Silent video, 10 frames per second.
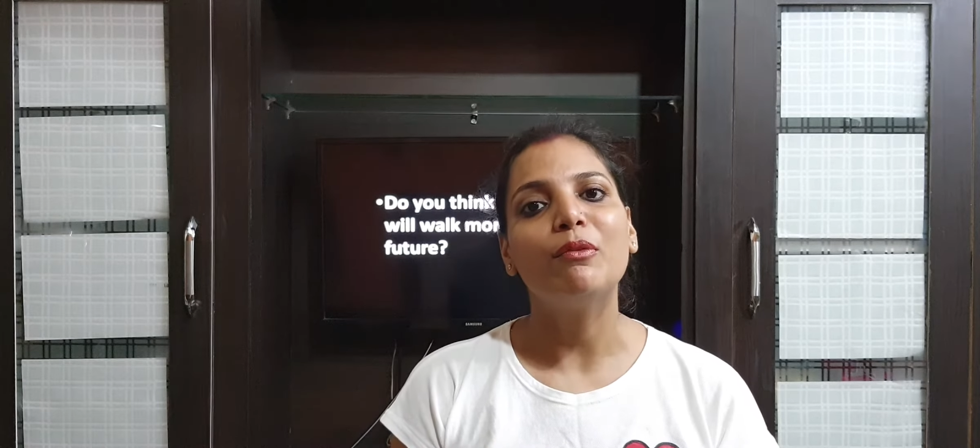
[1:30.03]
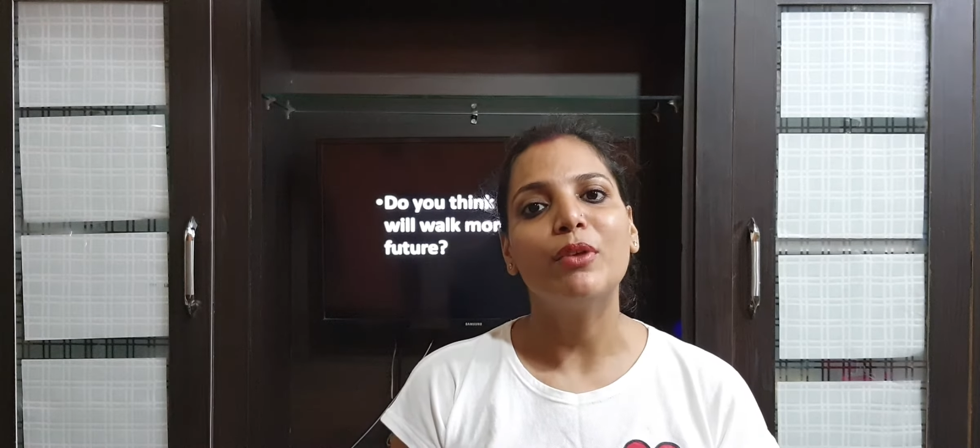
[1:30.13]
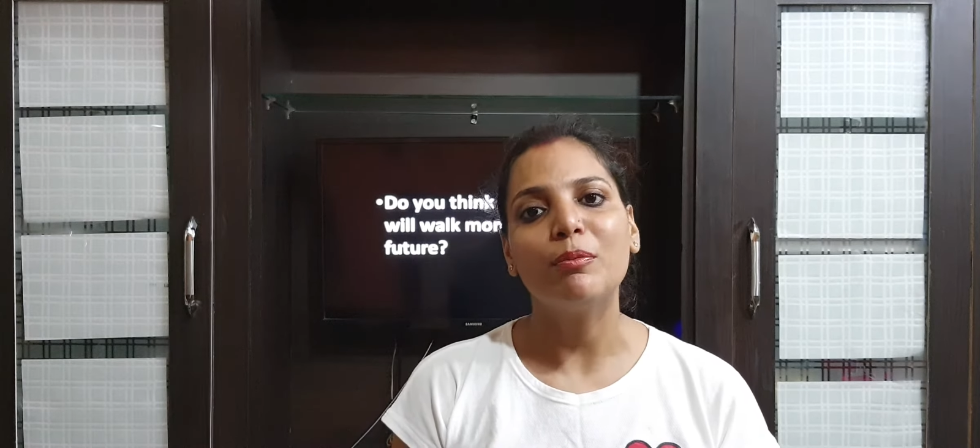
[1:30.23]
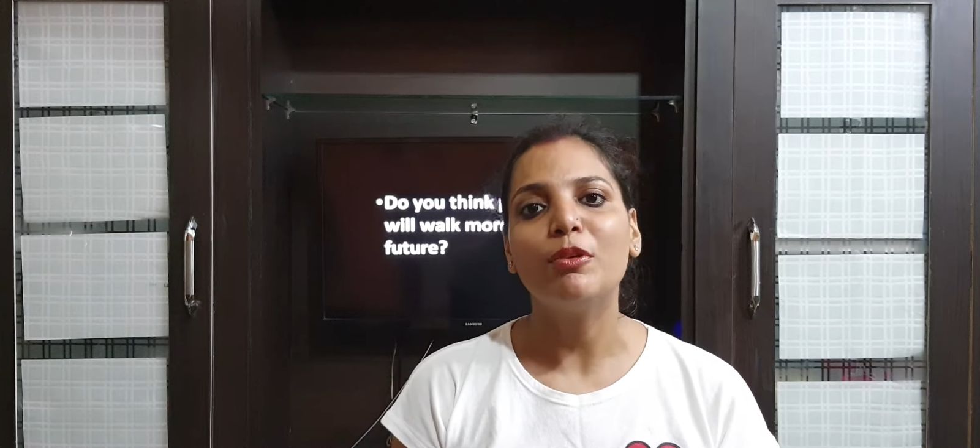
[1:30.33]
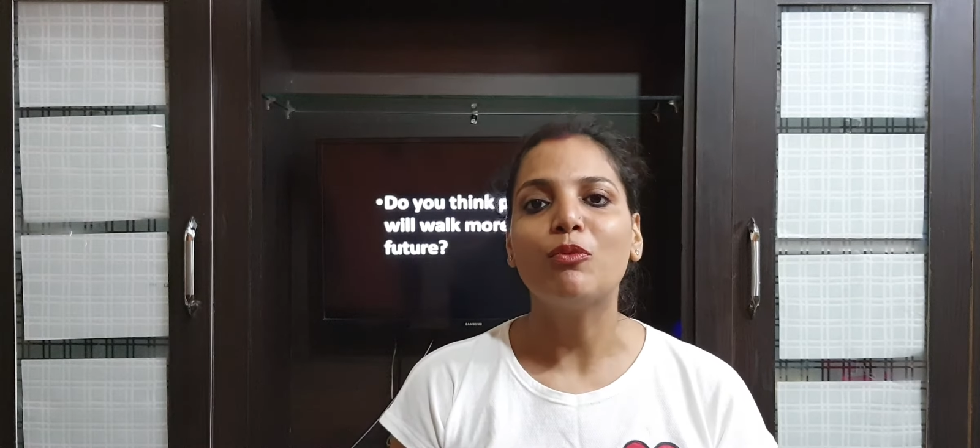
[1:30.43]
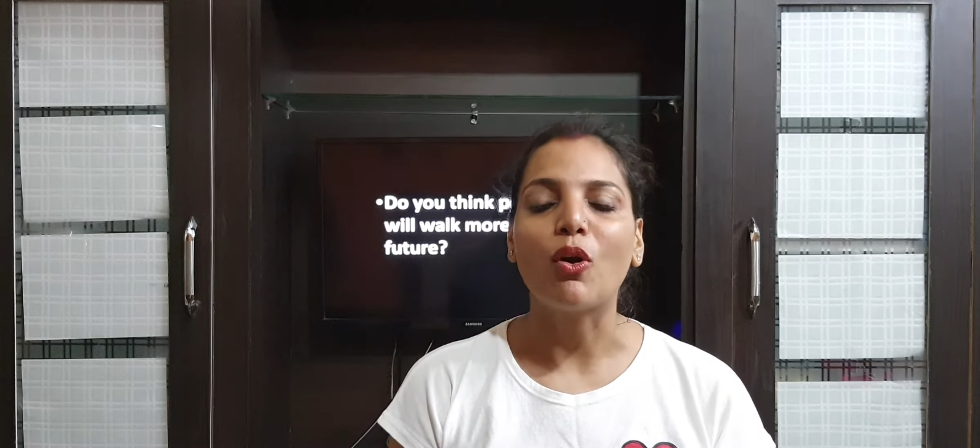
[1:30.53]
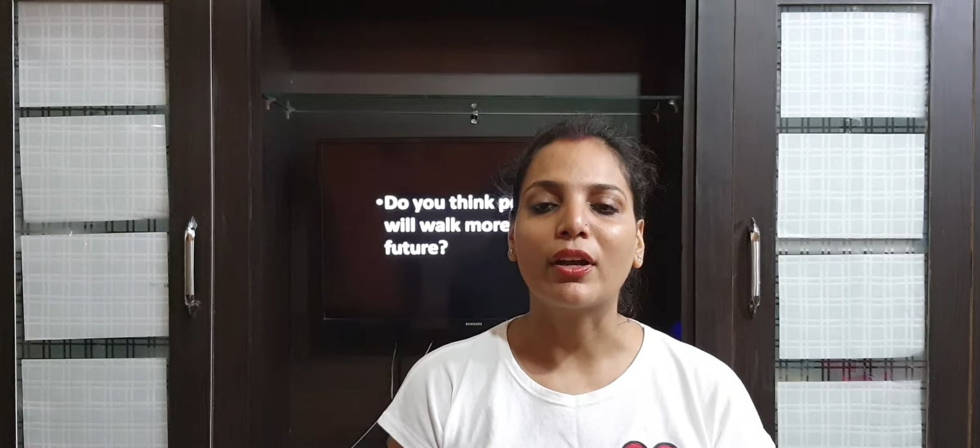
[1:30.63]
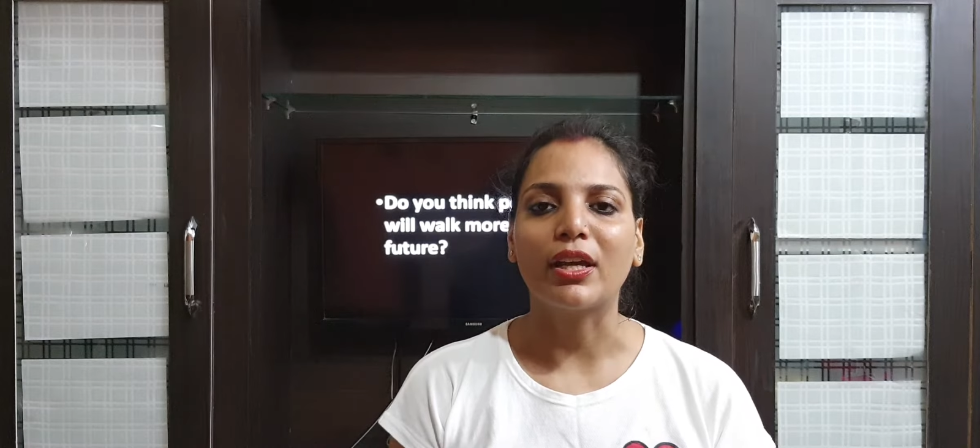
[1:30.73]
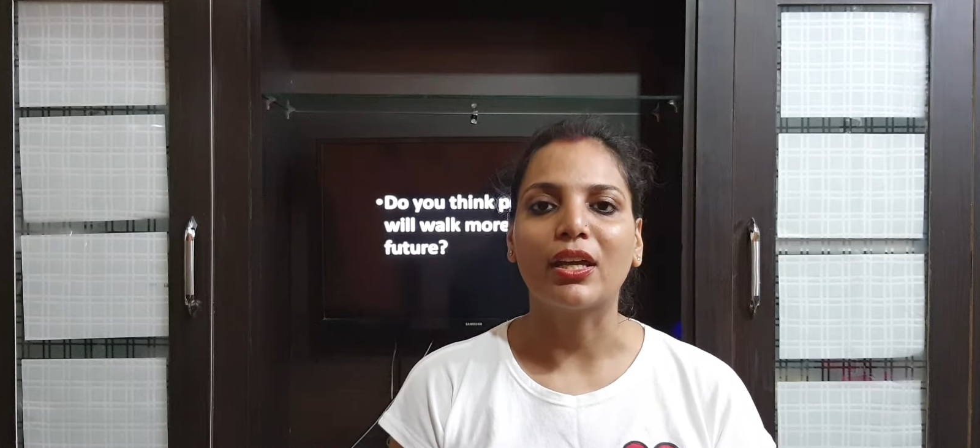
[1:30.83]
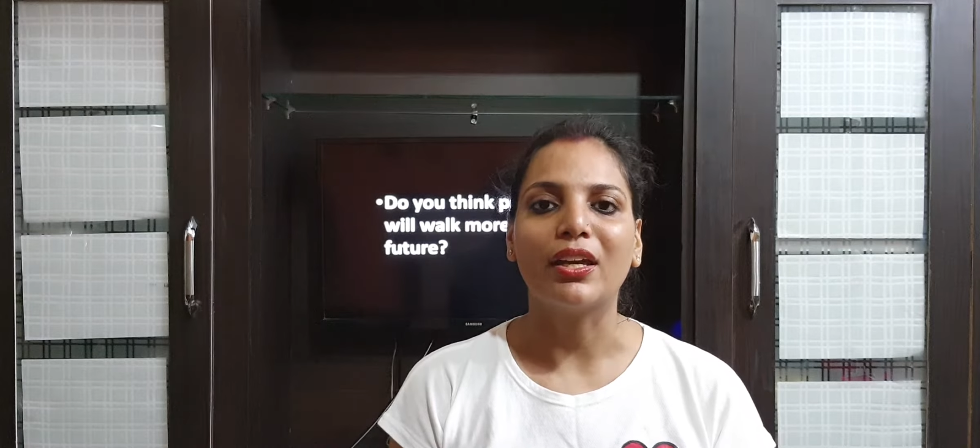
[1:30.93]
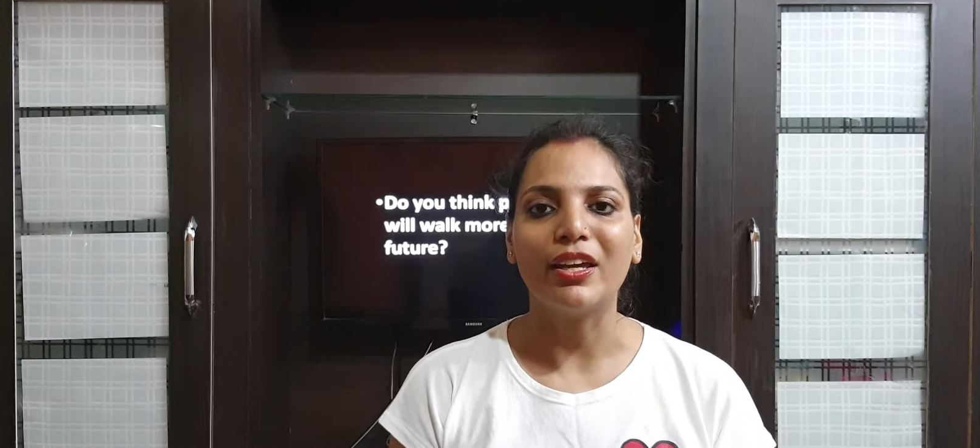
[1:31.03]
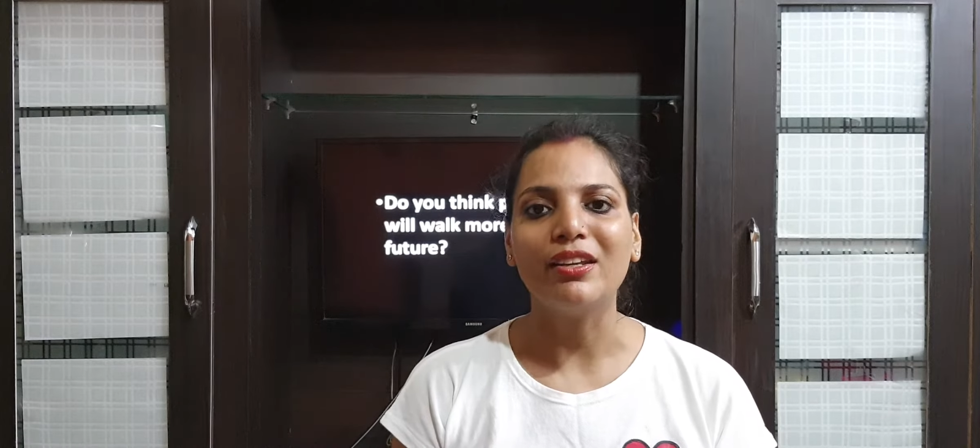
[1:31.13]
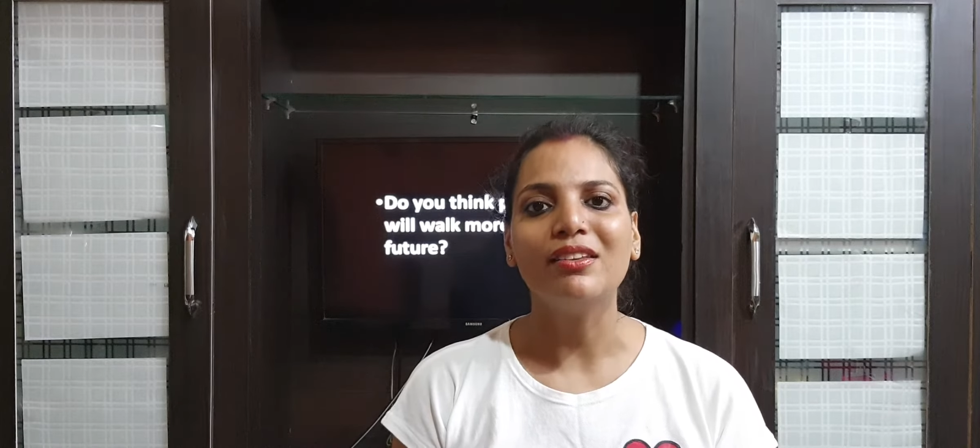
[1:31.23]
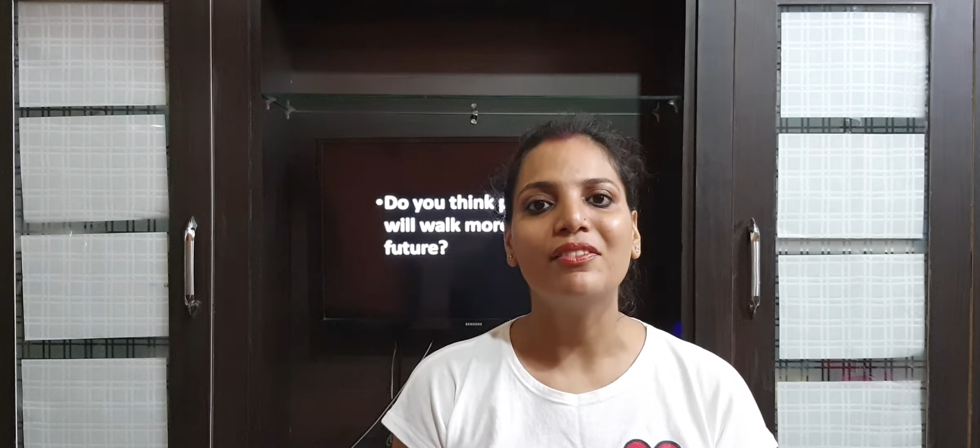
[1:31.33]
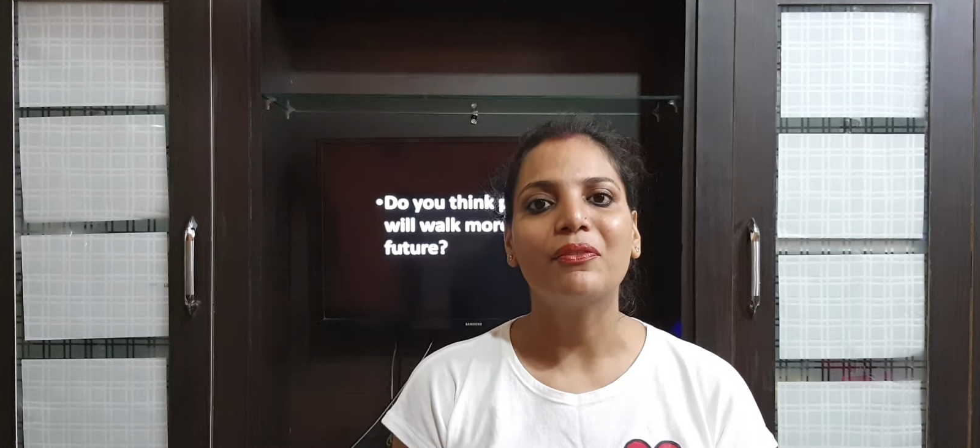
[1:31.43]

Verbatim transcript: will be walking in